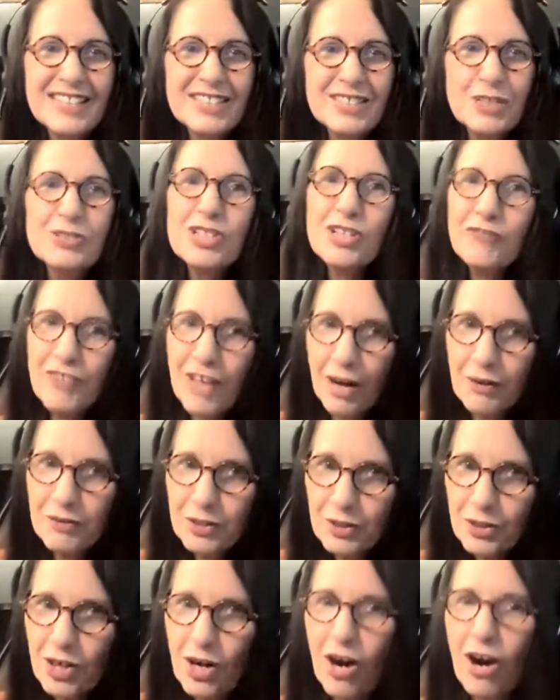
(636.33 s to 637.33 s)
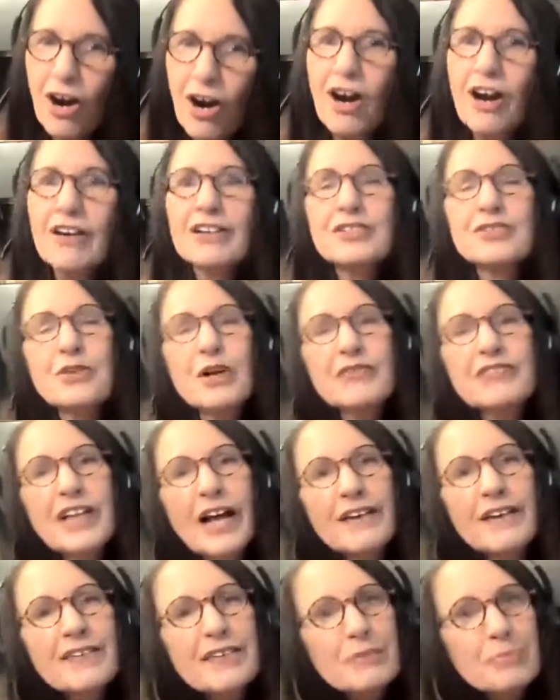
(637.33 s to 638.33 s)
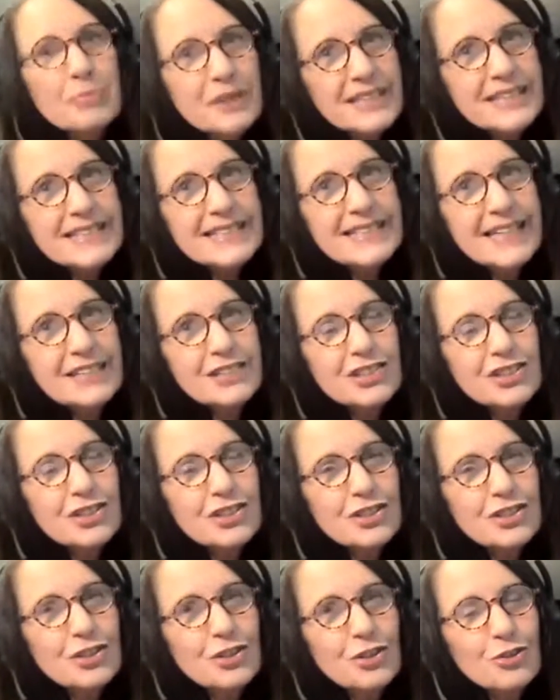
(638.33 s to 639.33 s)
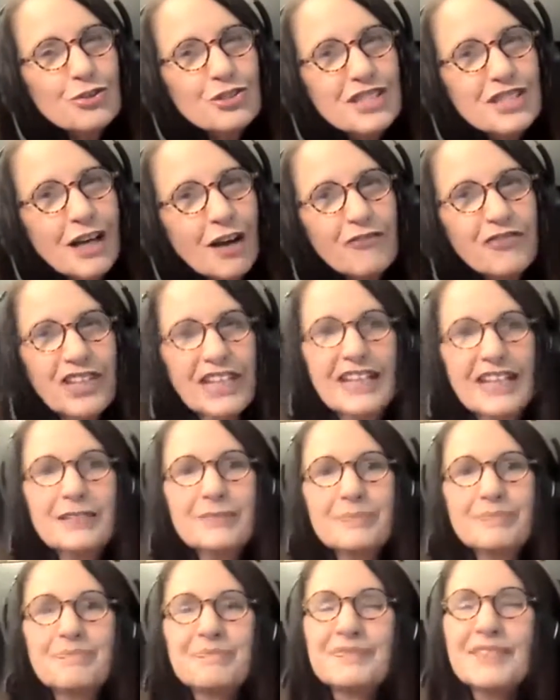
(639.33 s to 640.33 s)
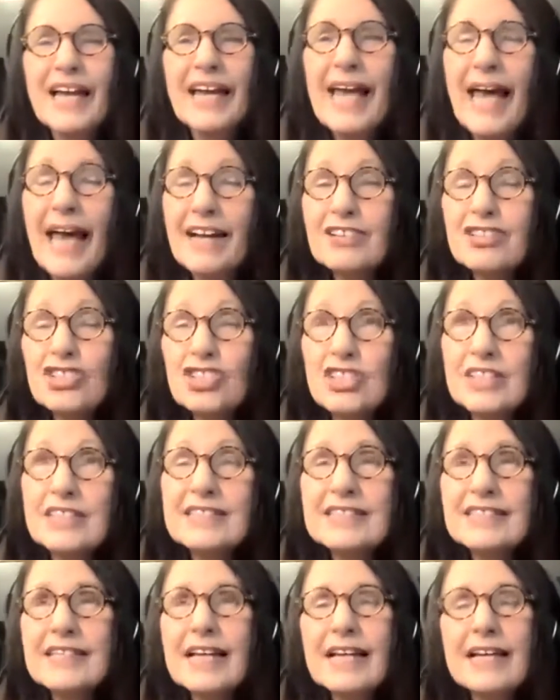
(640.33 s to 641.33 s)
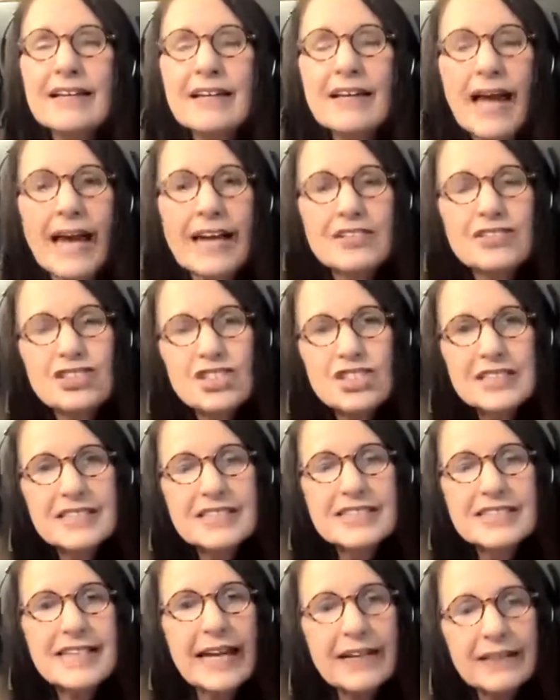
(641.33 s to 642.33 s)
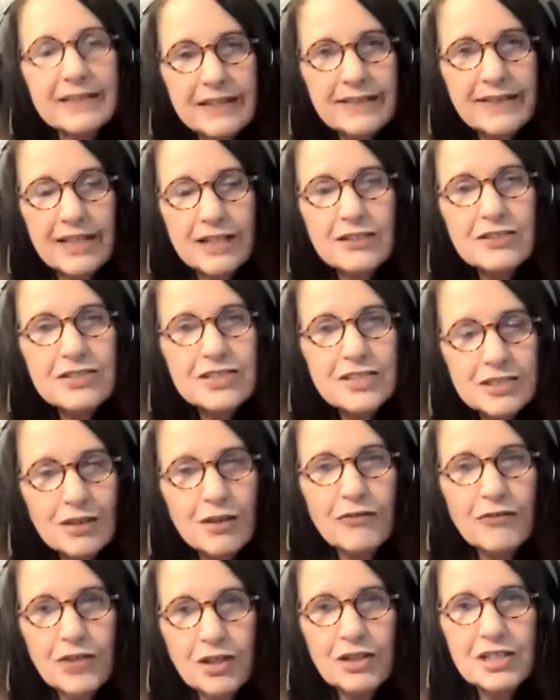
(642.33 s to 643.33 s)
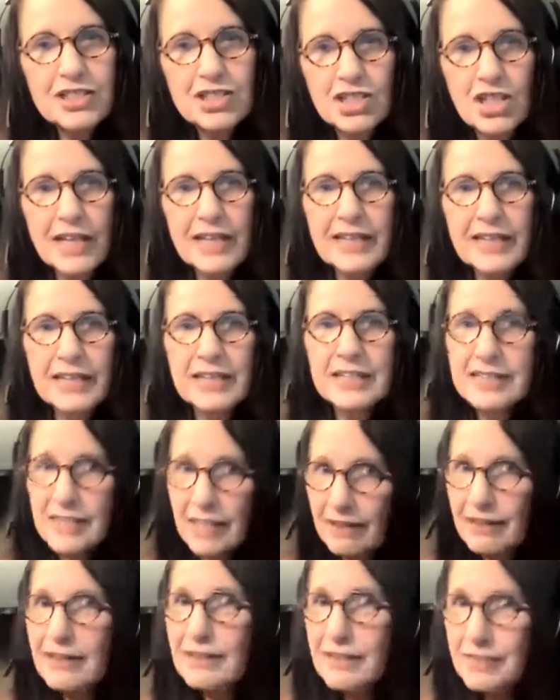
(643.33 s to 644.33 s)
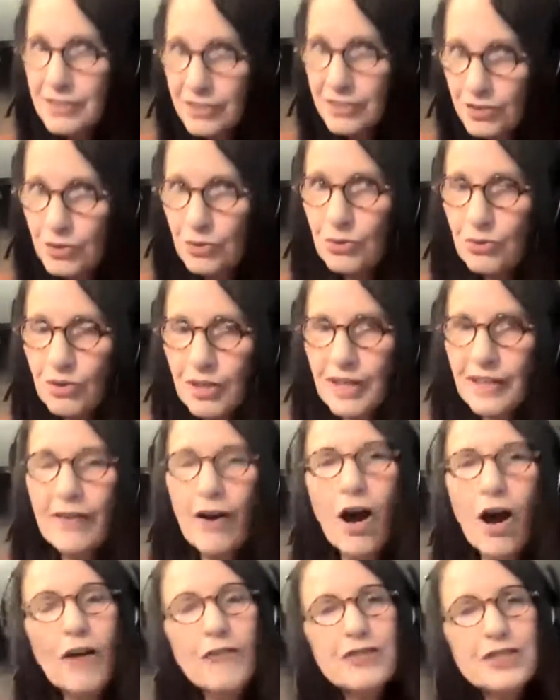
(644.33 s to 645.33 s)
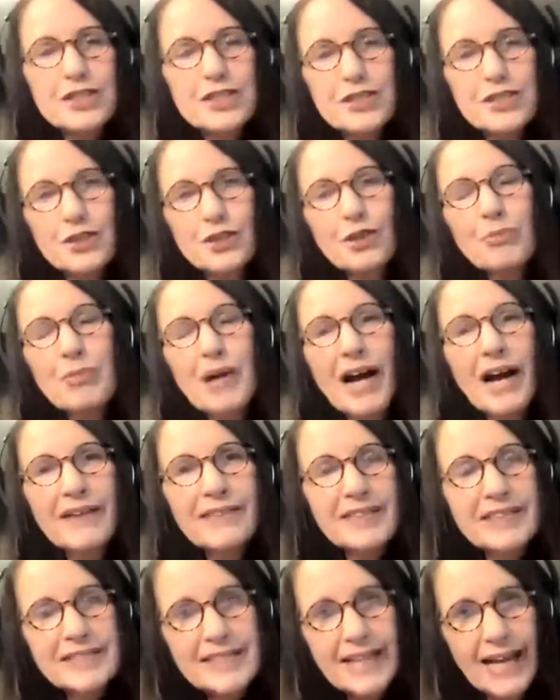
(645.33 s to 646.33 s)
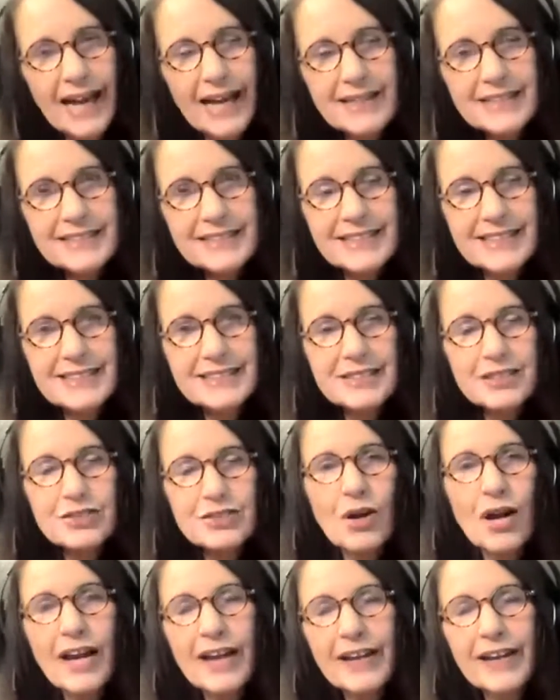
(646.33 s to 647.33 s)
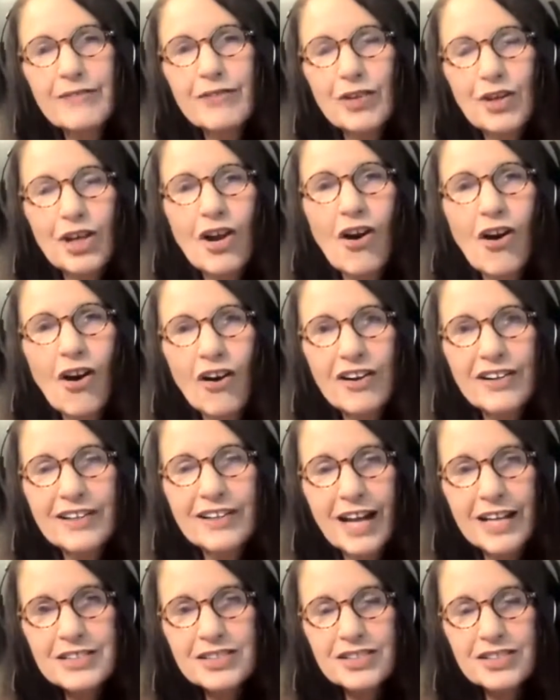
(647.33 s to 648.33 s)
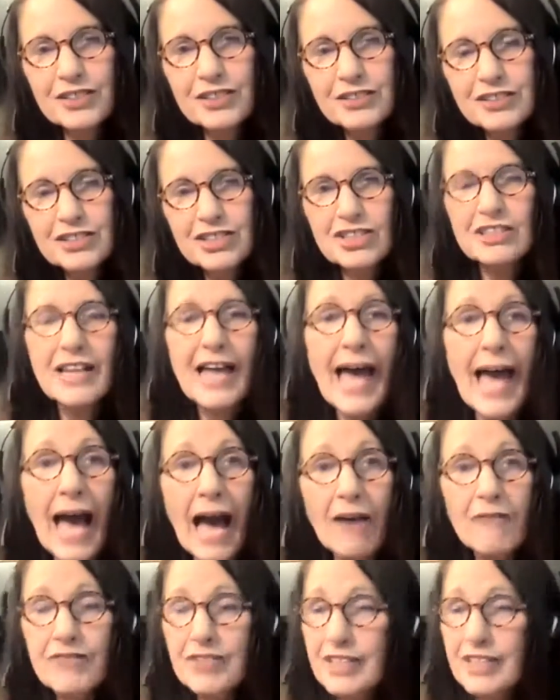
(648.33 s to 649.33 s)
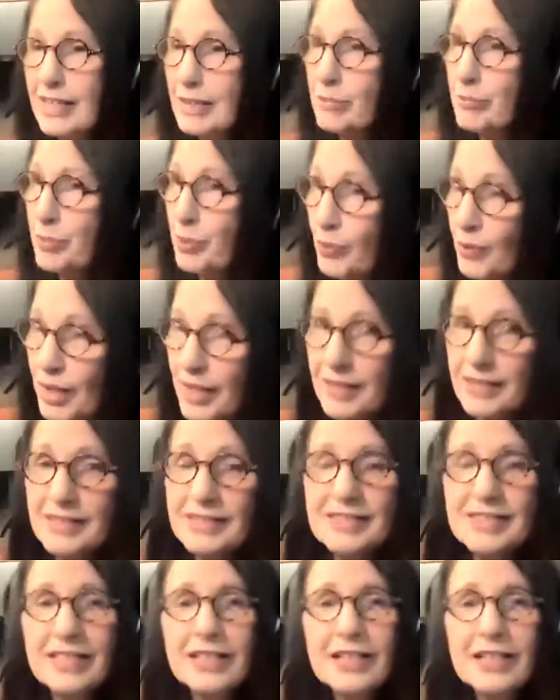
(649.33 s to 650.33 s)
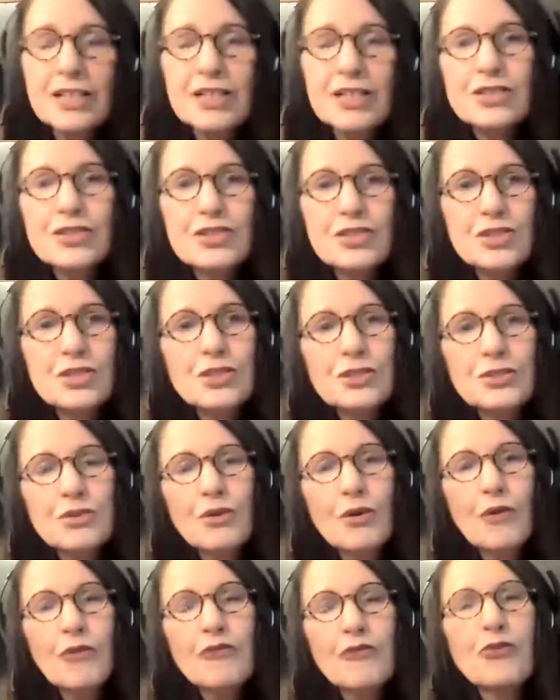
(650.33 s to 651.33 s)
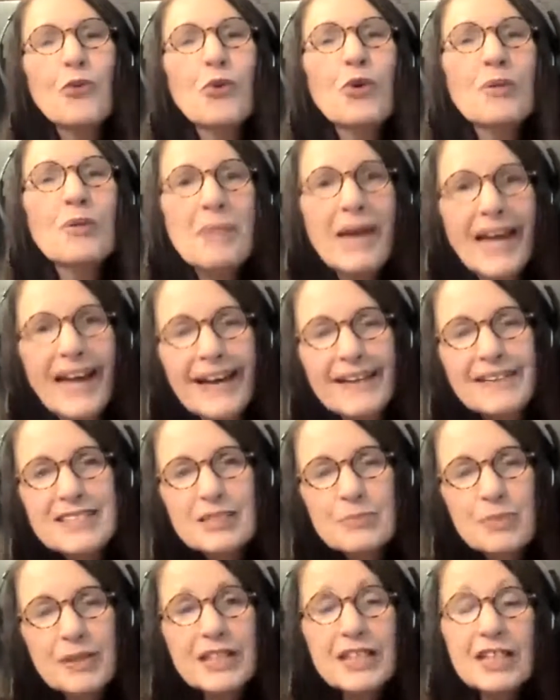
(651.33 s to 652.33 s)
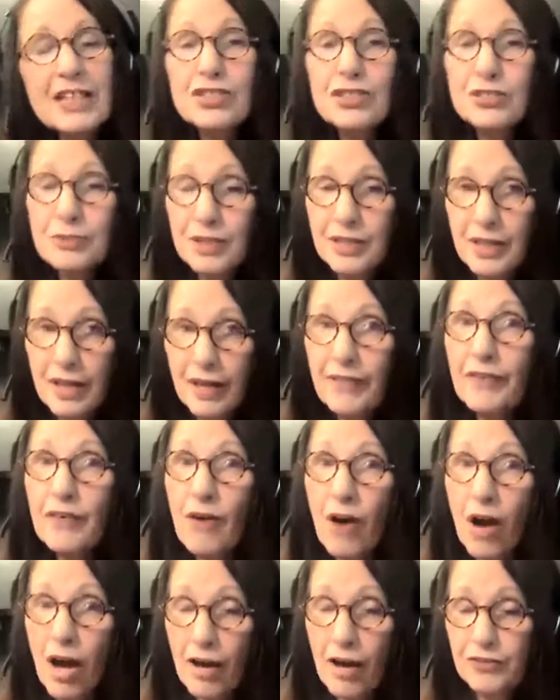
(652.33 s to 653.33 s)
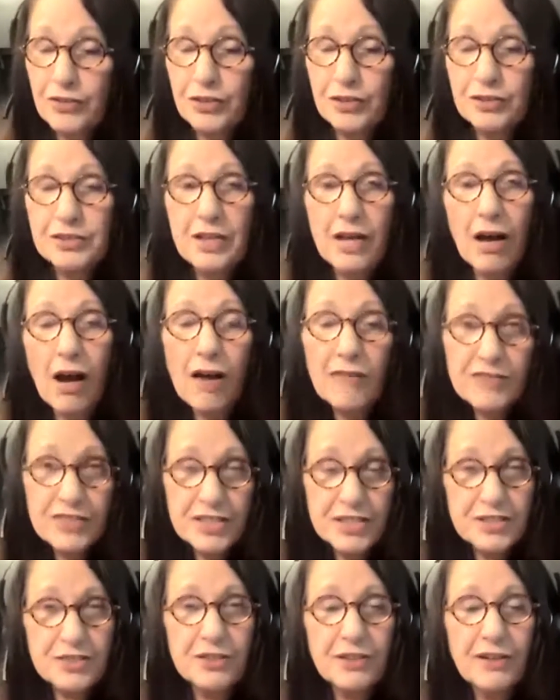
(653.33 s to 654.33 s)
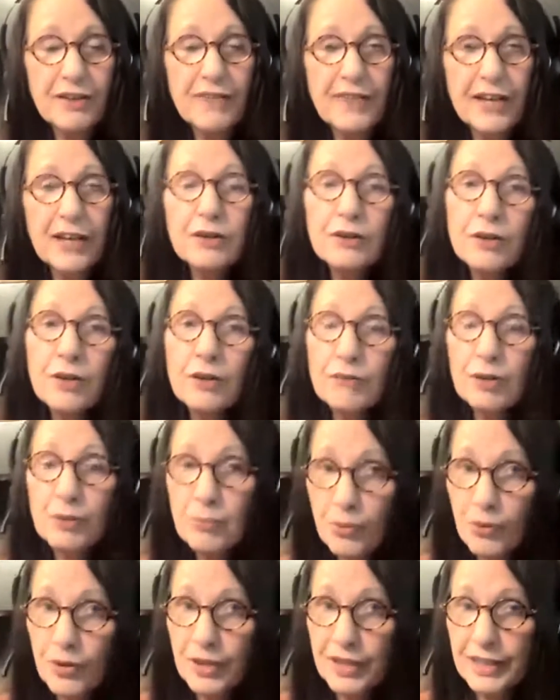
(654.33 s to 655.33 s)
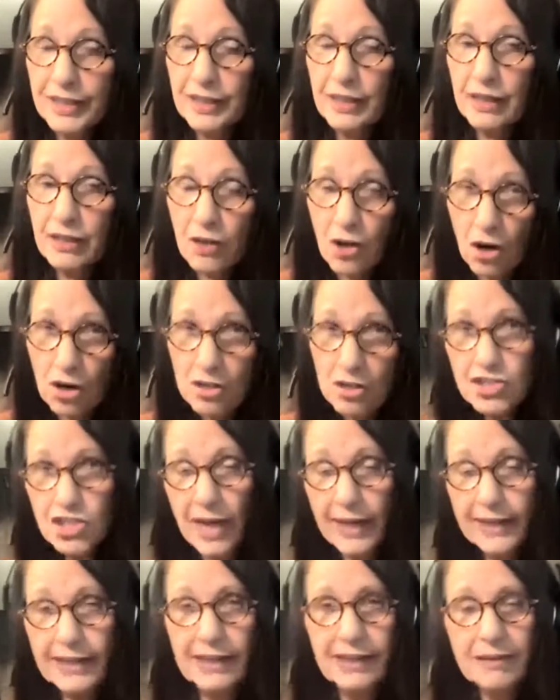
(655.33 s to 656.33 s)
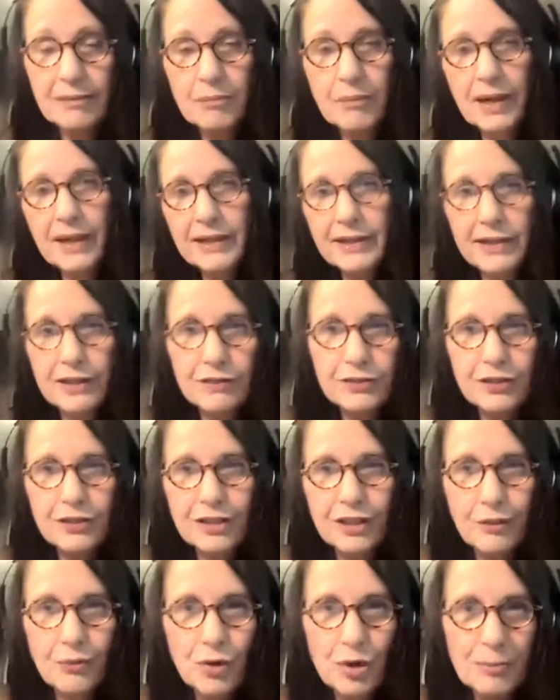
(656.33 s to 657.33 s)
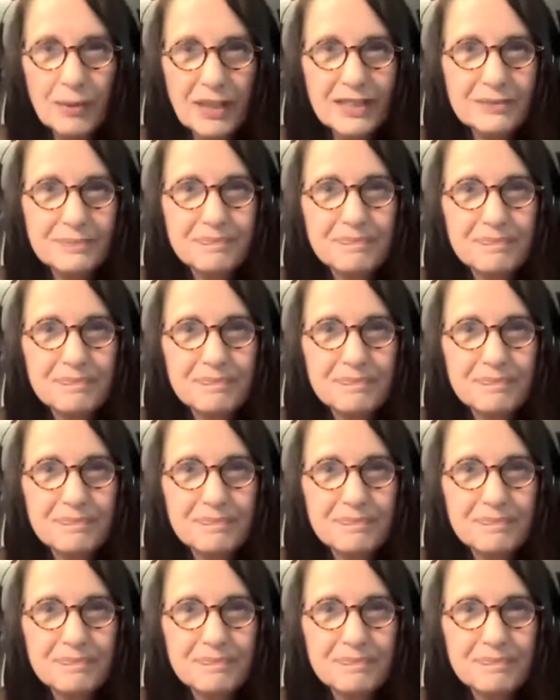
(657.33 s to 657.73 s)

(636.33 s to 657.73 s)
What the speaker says: So she found her car and drove down to the police station to turn herself in. And as she's standing there, still very shaken, telling the story, the officer behind the desk is trying very hard not to laugh. And he points to 4 men speaking to another officer, and they're reporting a carjacking by an elderly woman.